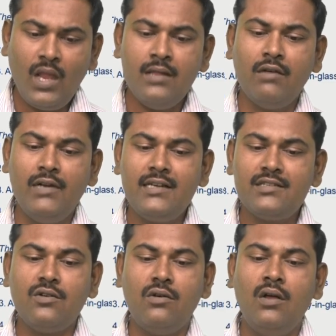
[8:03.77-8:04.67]
Now let us
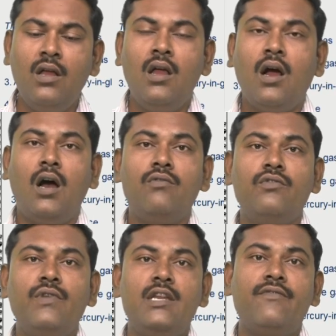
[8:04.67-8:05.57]
go, how do
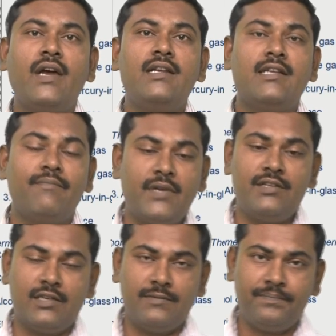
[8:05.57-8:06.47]
we define
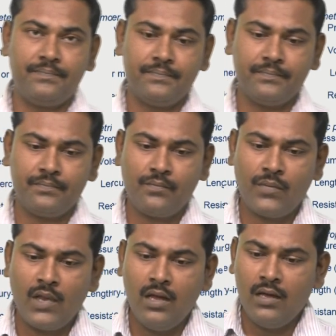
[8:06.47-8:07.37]
temperature?
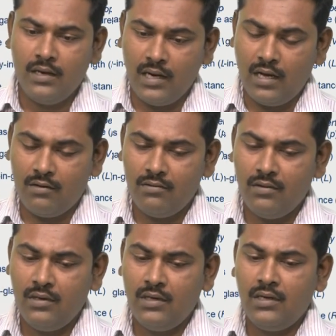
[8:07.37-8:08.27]
Now
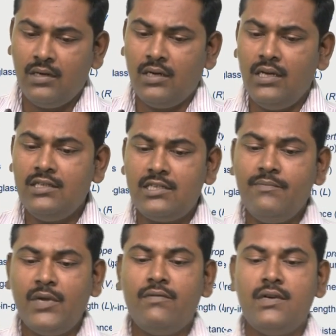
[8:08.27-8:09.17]
in
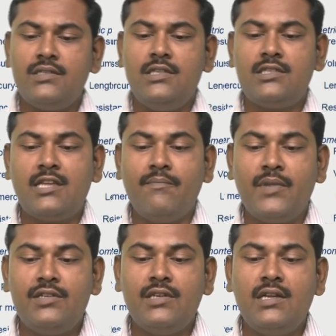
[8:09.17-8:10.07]
simple words, this
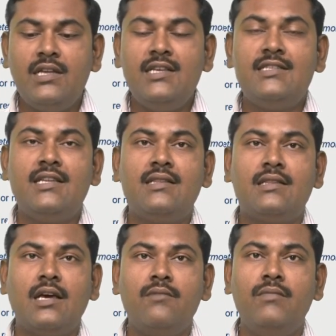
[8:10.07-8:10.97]
temperature is a
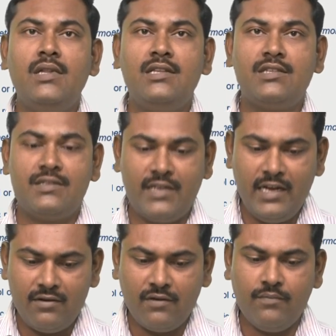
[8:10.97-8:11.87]
thermal
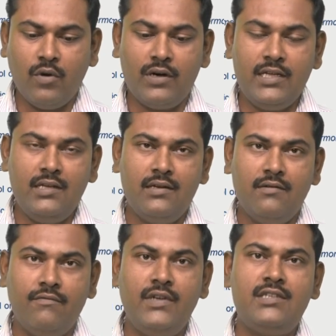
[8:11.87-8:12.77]
state of body
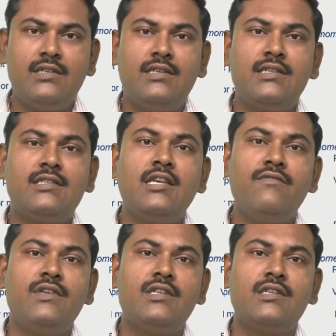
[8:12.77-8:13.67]
which
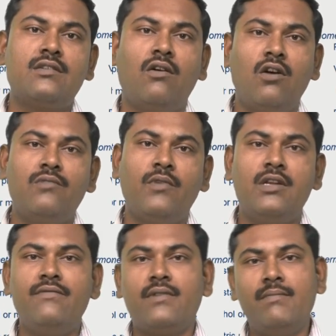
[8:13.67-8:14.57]
distinguishes hot body
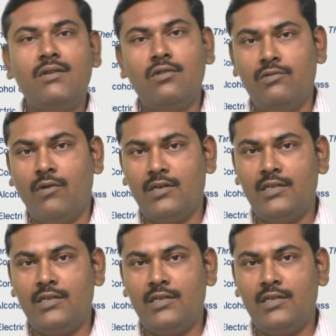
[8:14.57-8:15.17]
from a cold body.